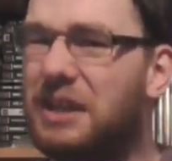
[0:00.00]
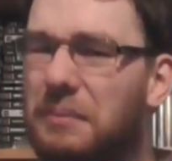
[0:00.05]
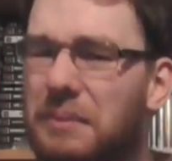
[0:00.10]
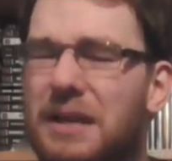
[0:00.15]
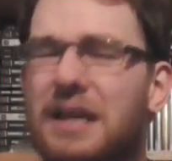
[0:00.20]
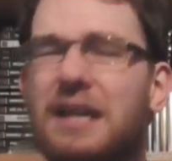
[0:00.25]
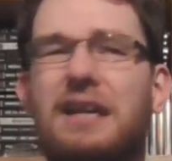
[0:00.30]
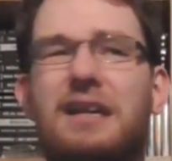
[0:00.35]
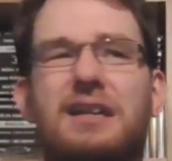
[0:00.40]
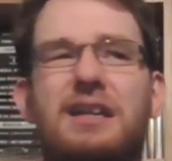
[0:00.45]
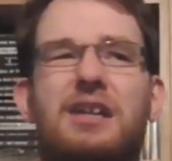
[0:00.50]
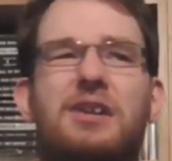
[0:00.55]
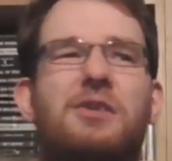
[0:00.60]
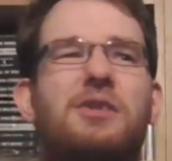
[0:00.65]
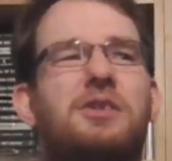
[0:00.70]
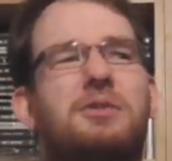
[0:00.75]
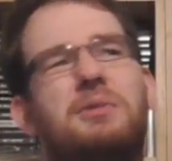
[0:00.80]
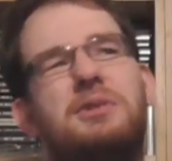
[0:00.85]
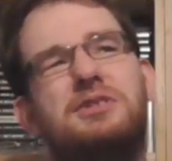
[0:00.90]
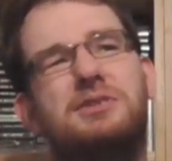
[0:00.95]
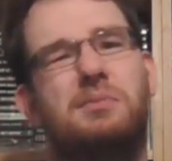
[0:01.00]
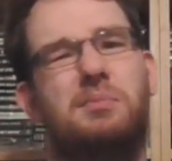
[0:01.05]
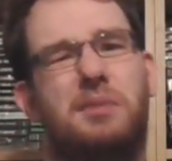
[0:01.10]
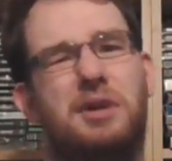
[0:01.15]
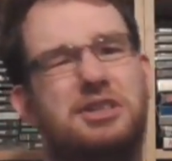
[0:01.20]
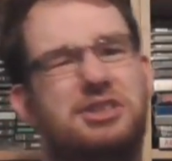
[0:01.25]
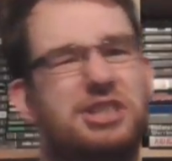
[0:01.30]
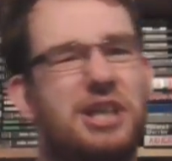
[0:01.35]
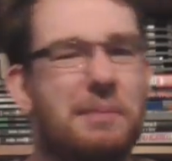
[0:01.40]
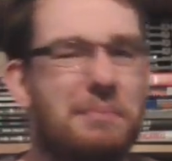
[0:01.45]
to me you know there wasn't
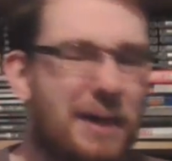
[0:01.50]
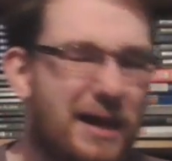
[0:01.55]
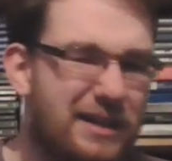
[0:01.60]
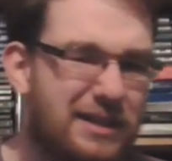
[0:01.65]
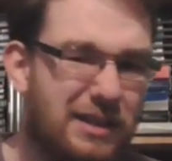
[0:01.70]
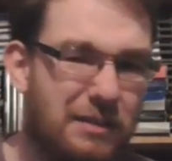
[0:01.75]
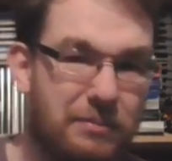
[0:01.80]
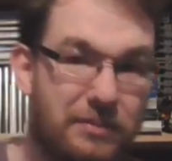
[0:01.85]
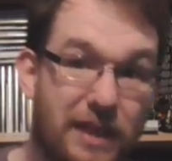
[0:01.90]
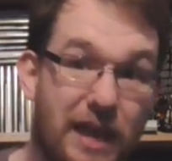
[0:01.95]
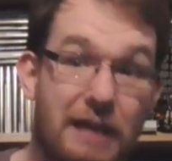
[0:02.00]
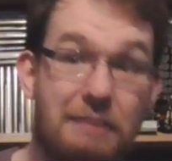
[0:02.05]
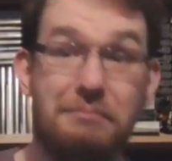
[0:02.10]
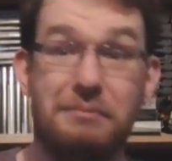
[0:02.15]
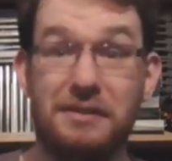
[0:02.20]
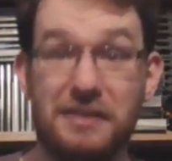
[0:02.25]
much i picked up then